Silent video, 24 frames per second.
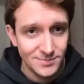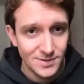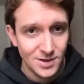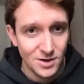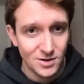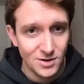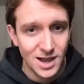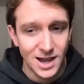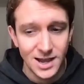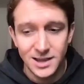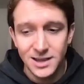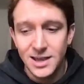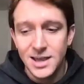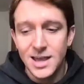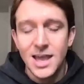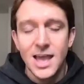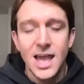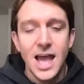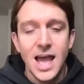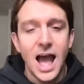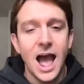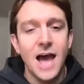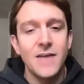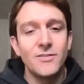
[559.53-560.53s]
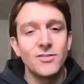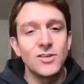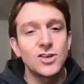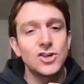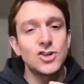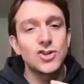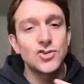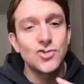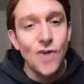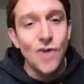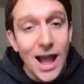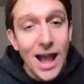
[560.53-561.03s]
okay? And the
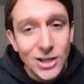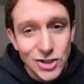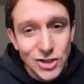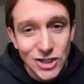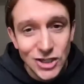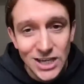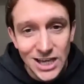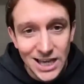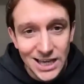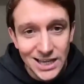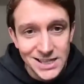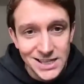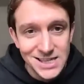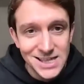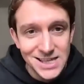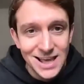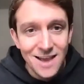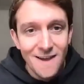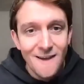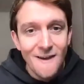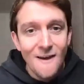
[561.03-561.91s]
strategy is